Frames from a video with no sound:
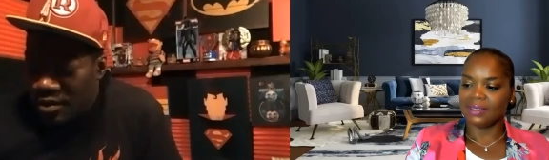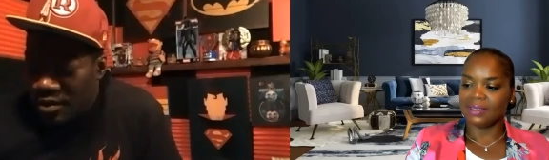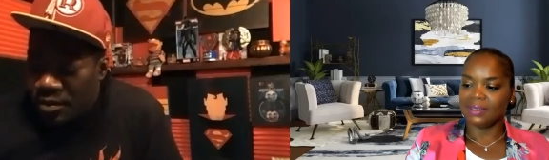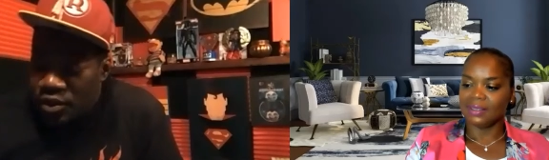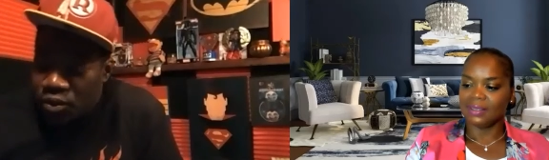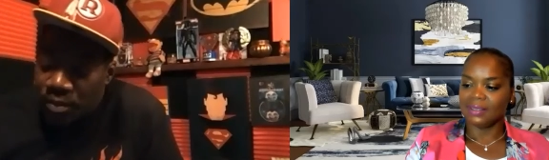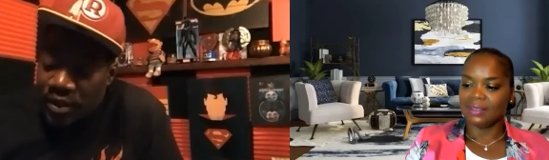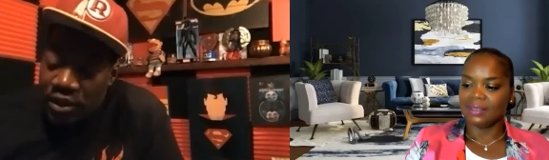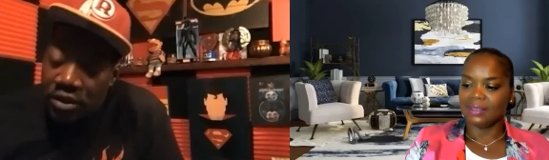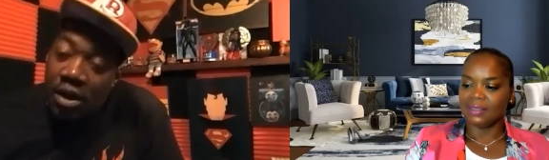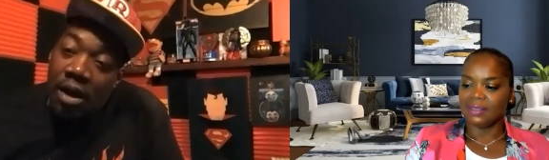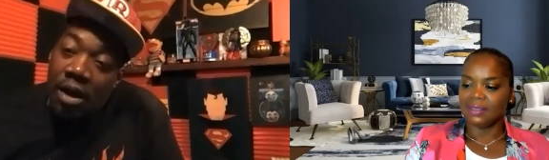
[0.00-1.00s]
Speaker 1: But it's gonna
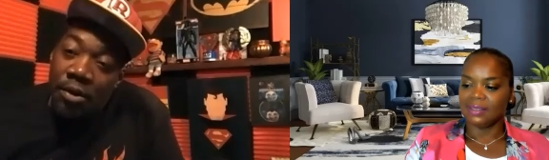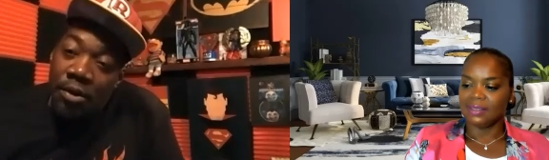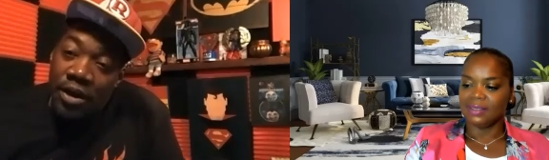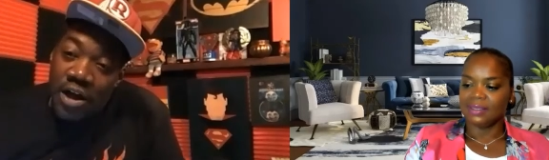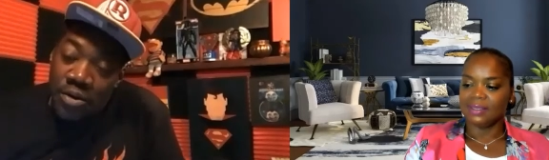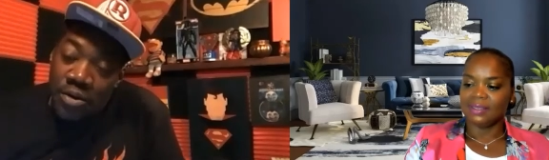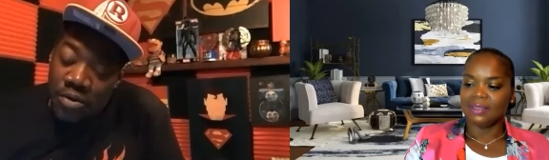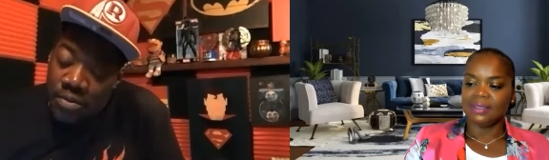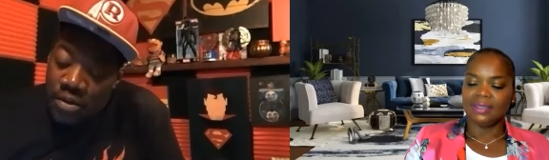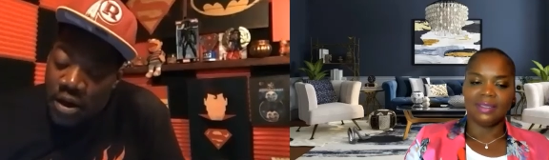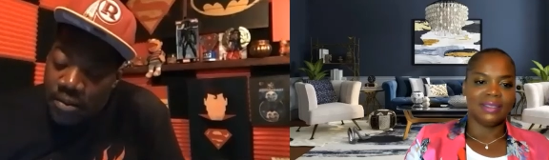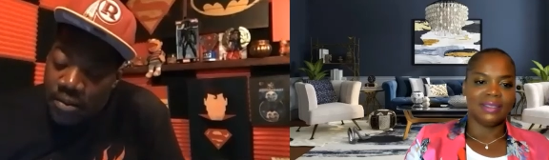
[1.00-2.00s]
be at the um, Party
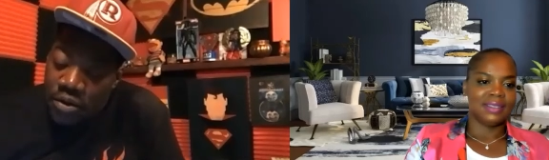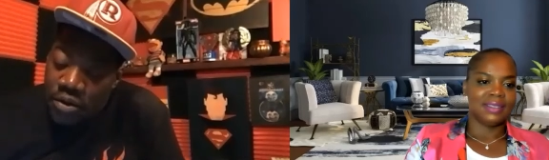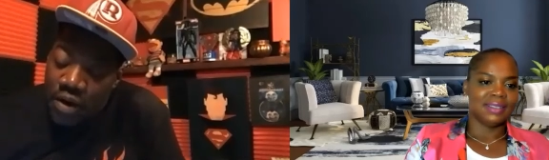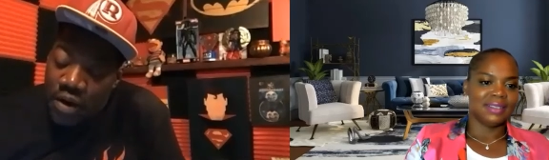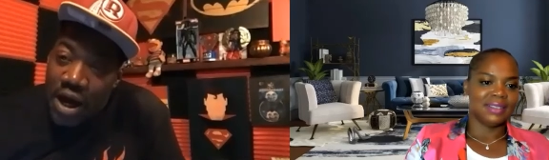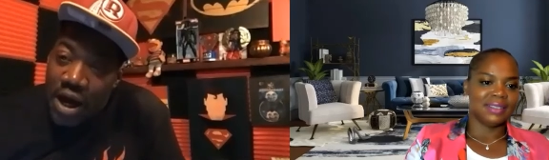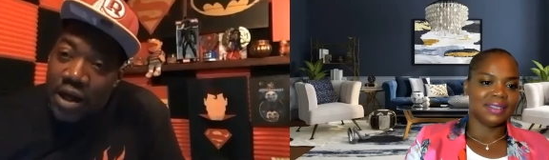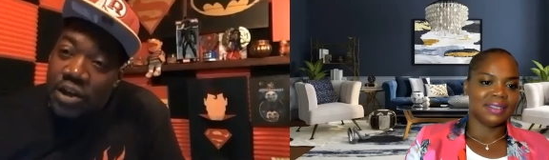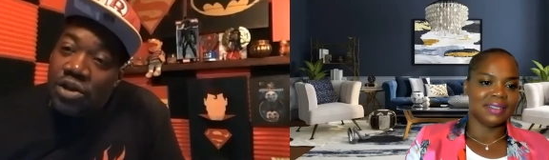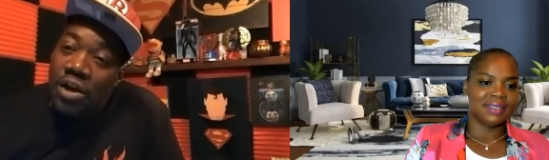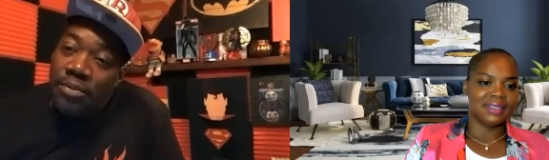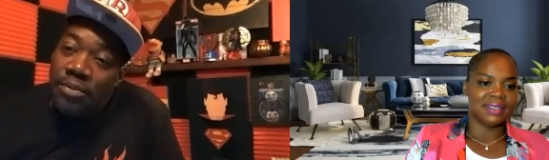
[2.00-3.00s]
Animal, Animal
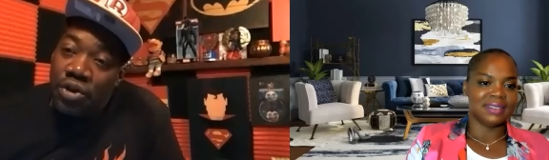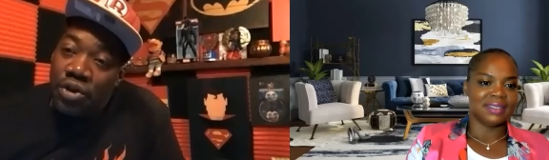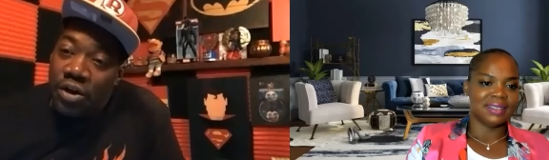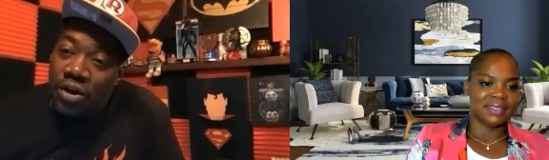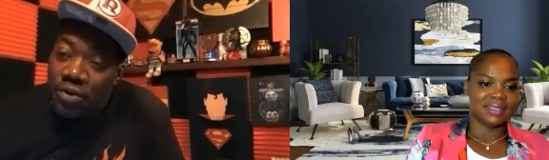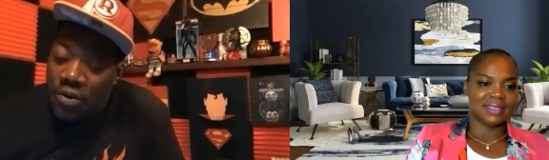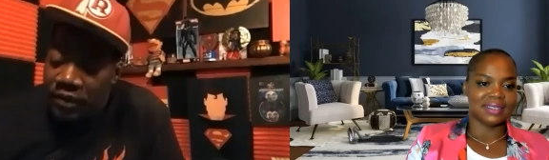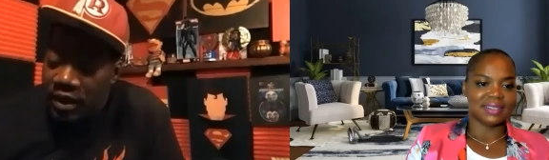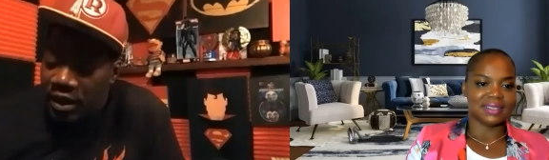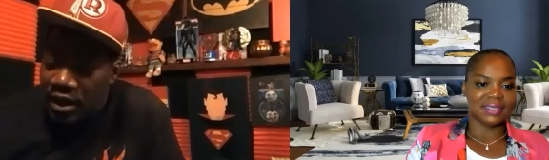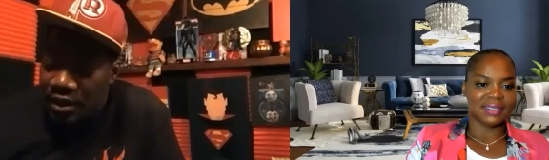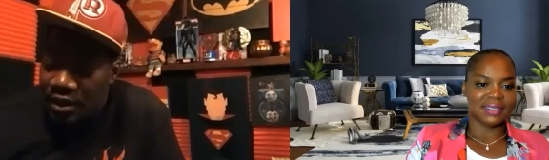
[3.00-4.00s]
Garage, um, Charlotte, North
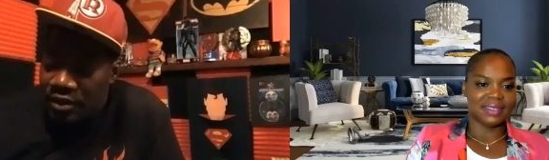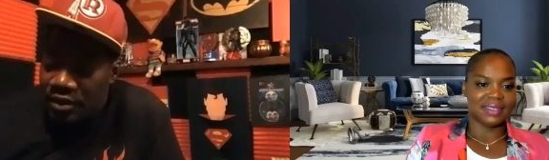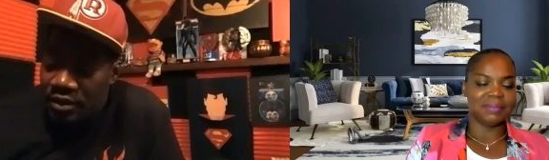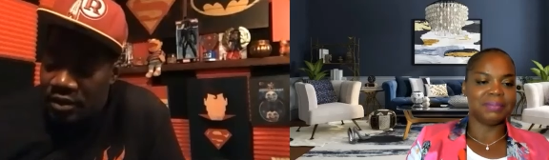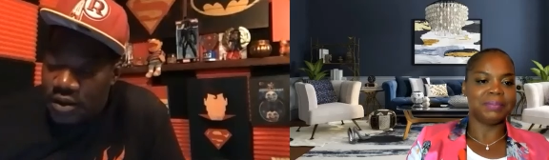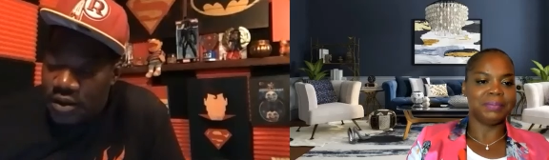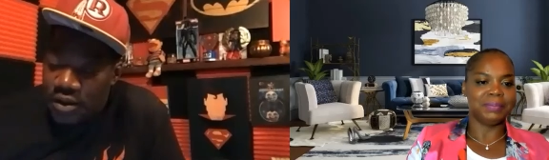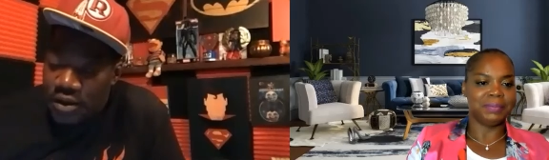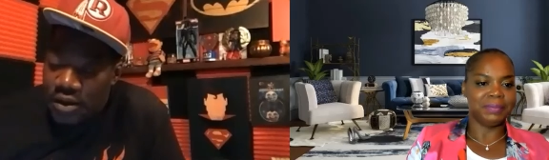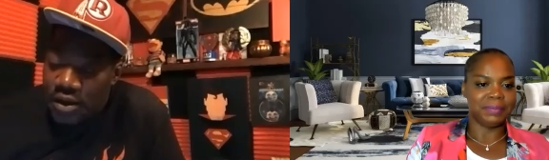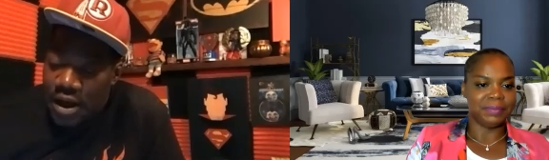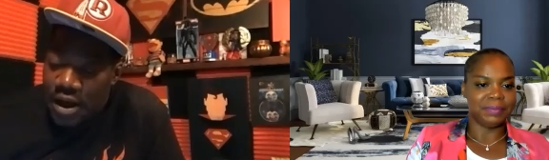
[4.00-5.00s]
Carolina.
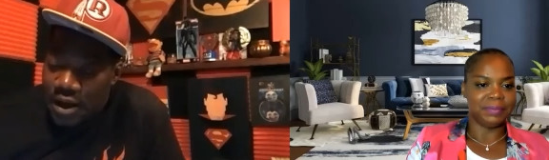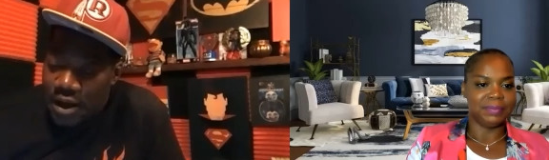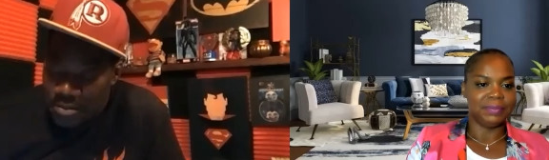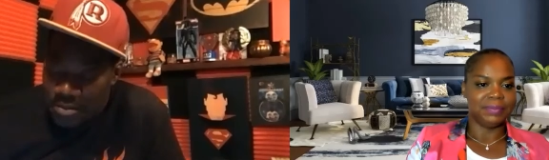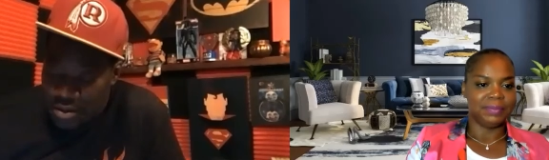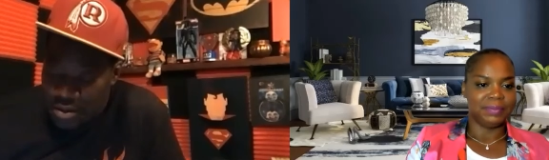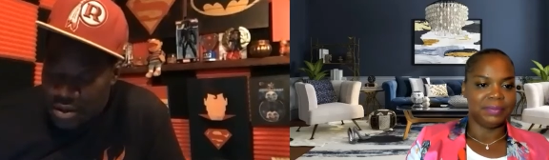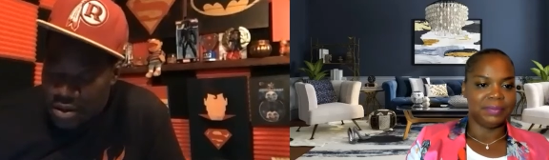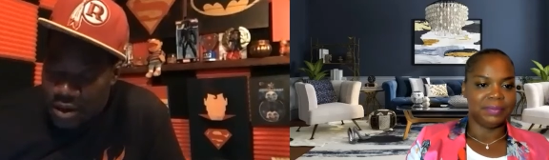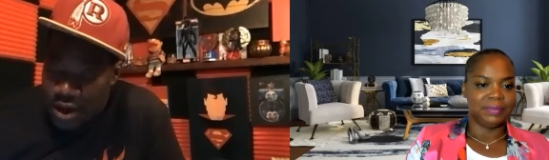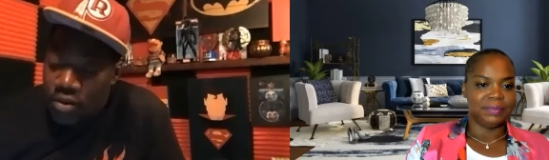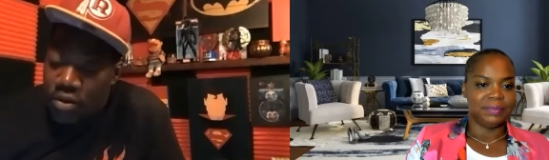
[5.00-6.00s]
Mm-hmm.
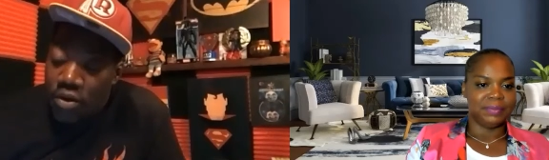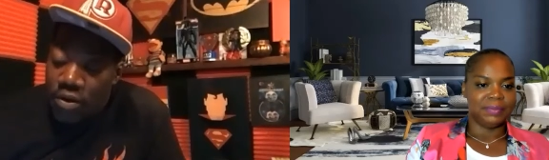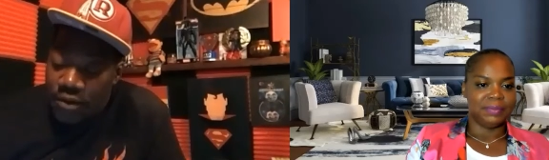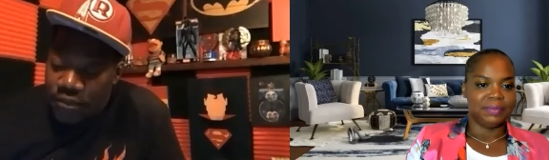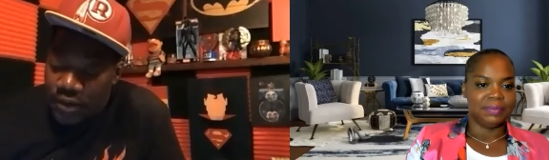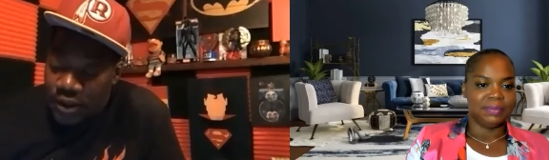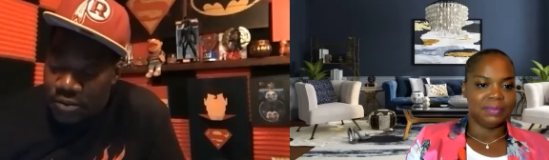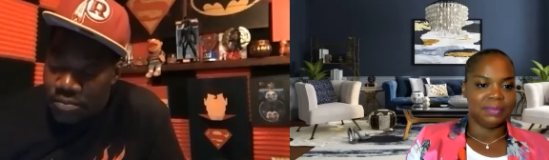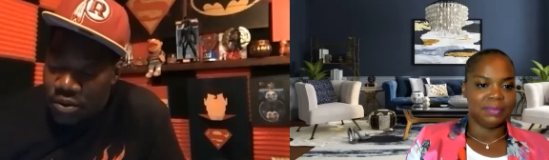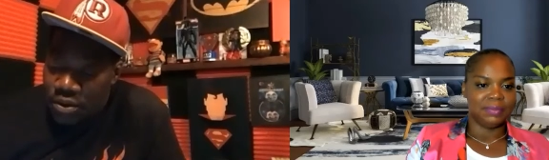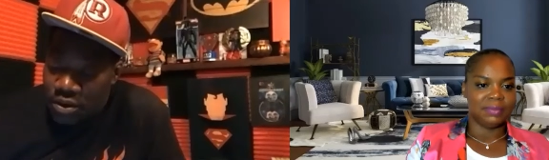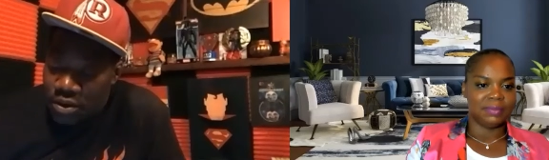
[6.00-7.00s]
Now going to
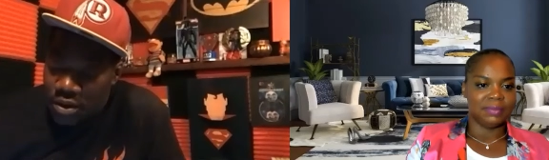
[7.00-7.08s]
Facebook.